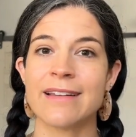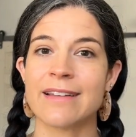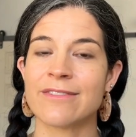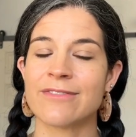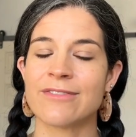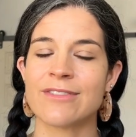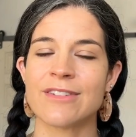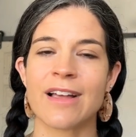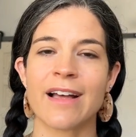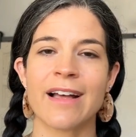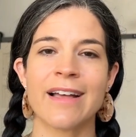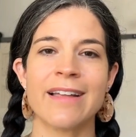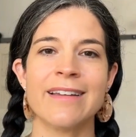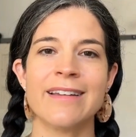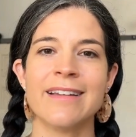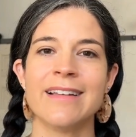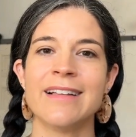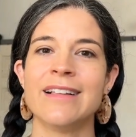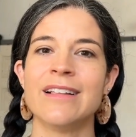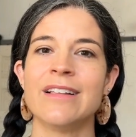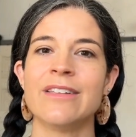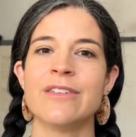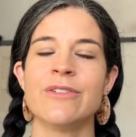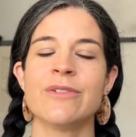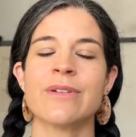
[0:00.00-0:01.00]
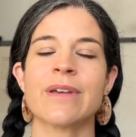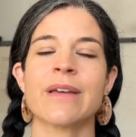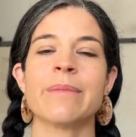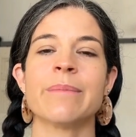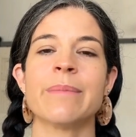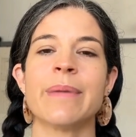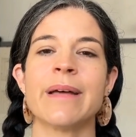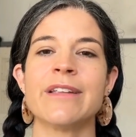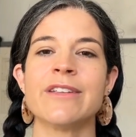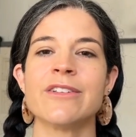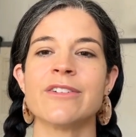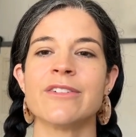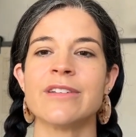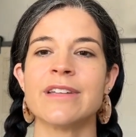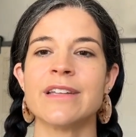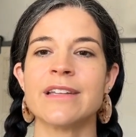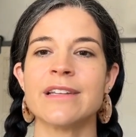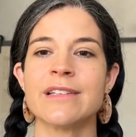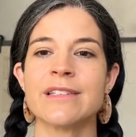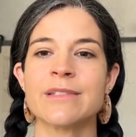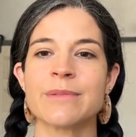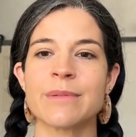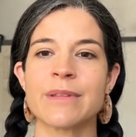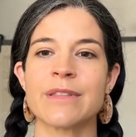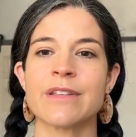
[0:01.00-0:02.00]
If not, you can bend your
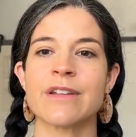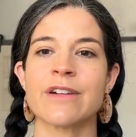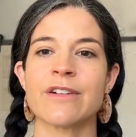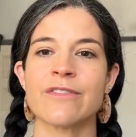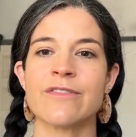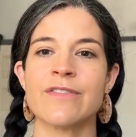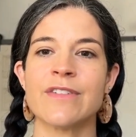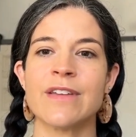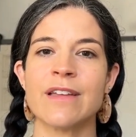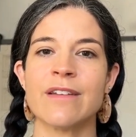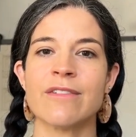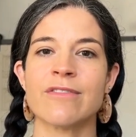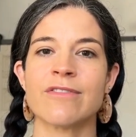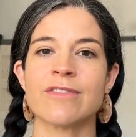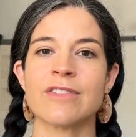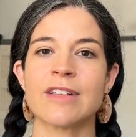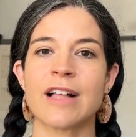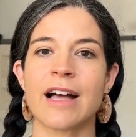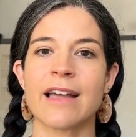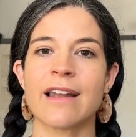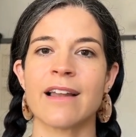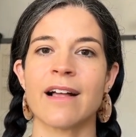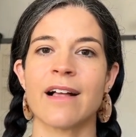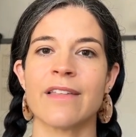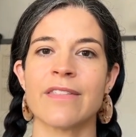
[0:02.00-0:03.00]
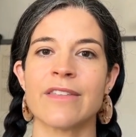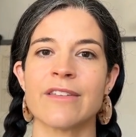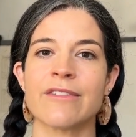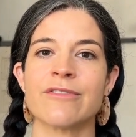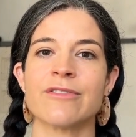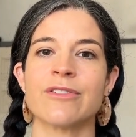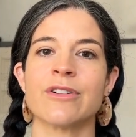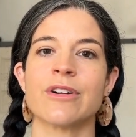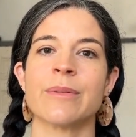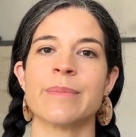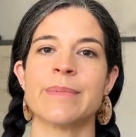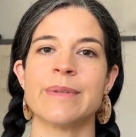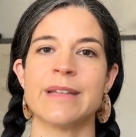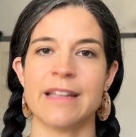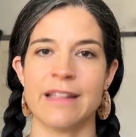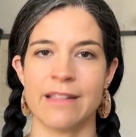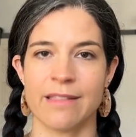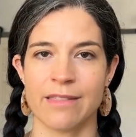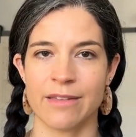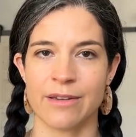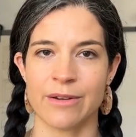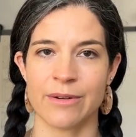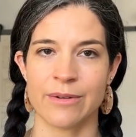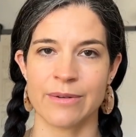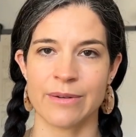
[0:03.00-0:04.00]
knees with your feet flat on the floor
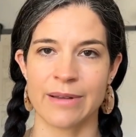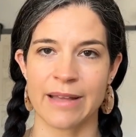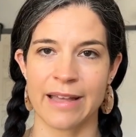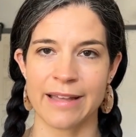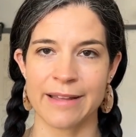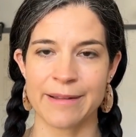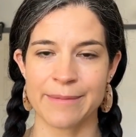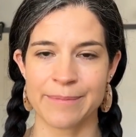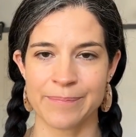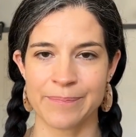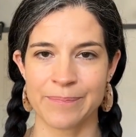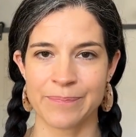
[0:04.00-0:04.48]
beneath you, okay?